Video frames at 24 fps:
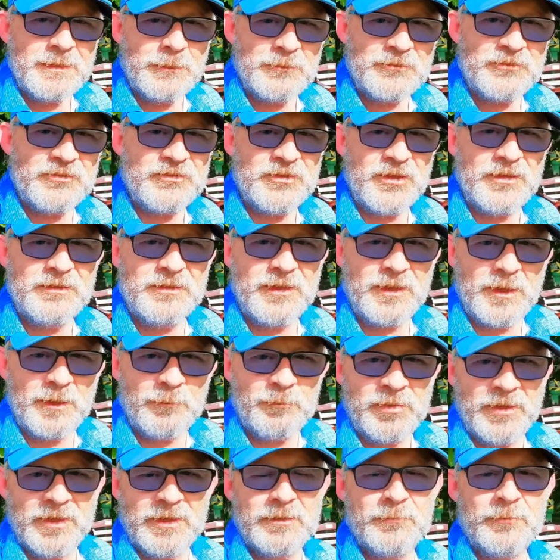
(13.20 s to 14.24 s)
Now, Sunday I
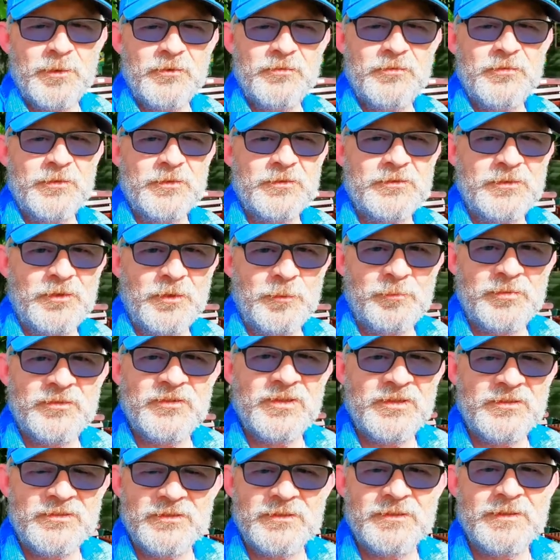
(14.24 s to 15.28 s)
played in my first
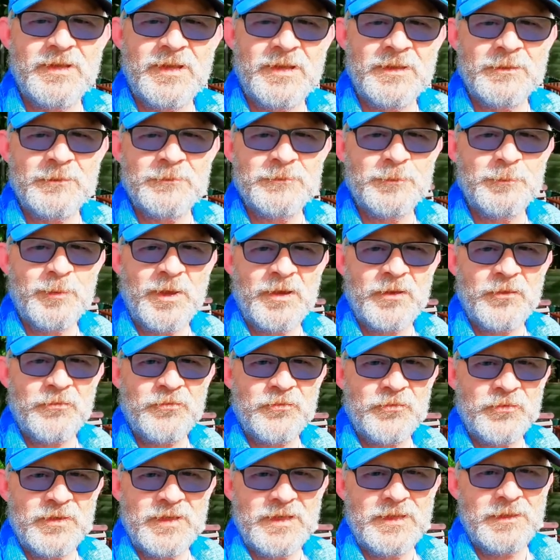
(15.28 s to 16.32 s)
competition, and it was about a
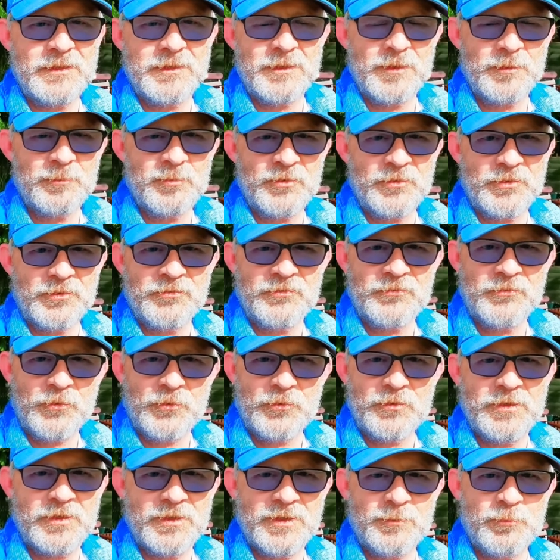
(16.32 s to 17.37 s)
3-club or a
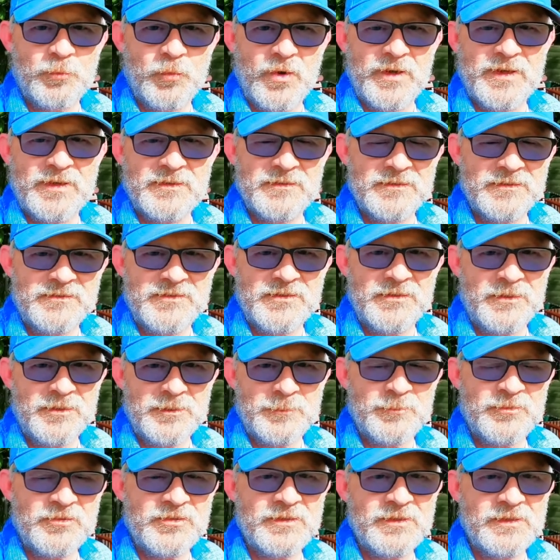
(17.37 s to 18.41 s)
4-club wind at
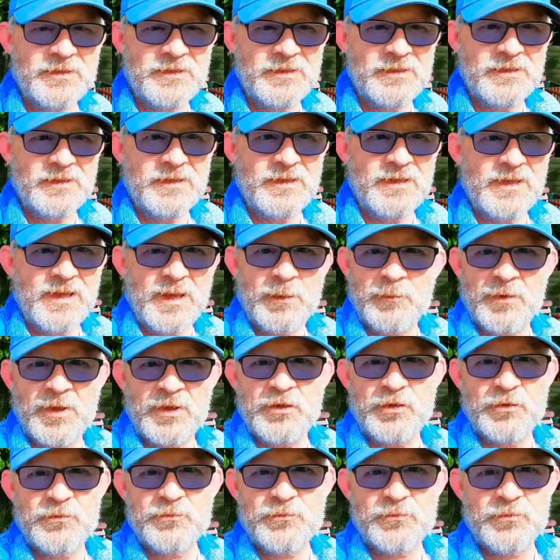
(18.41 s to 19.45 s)
times. I mean,
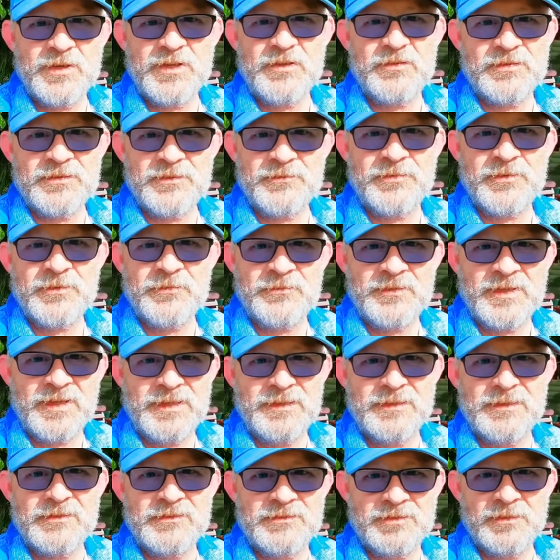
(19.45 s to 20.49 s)
I couldn't reach the
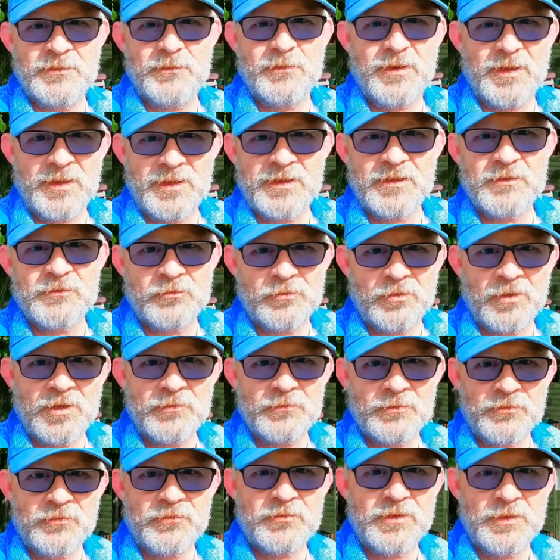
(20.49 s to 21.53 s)
15 in 2, and I hit
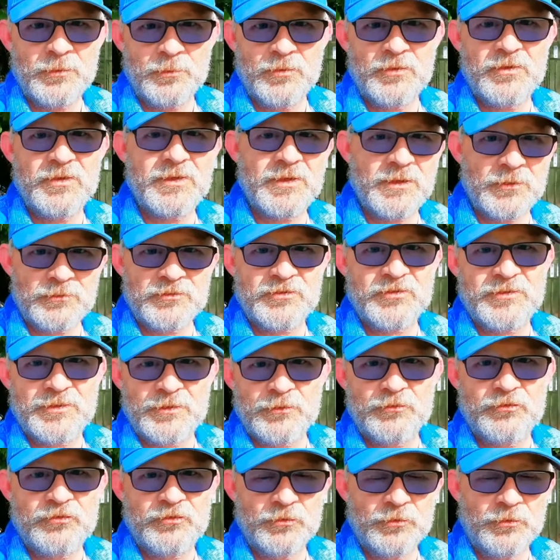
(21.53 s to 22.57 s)
driver 3-wood, and I was
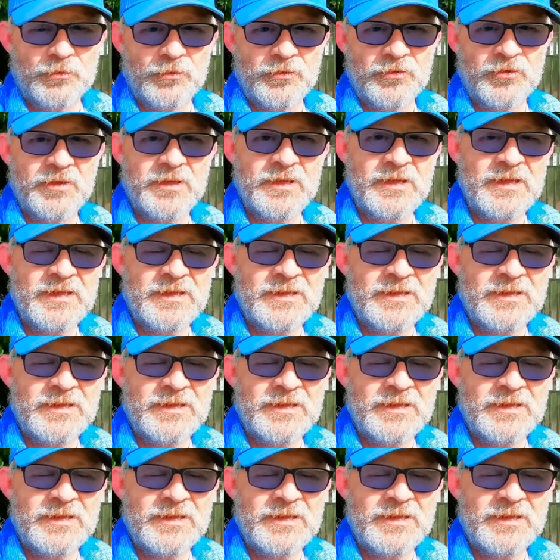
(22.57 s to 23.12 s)
still short.